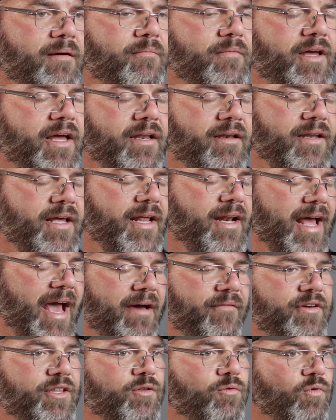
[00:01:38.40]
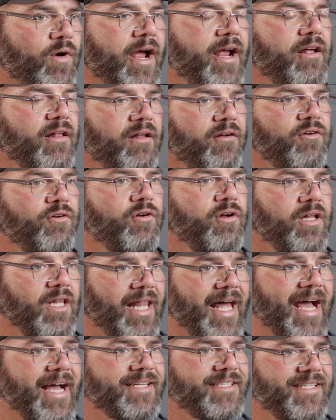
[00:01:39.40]
and having the right
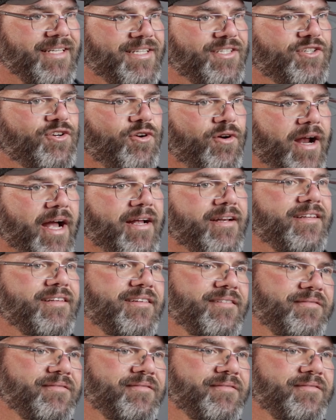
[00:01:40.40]
glass is correct.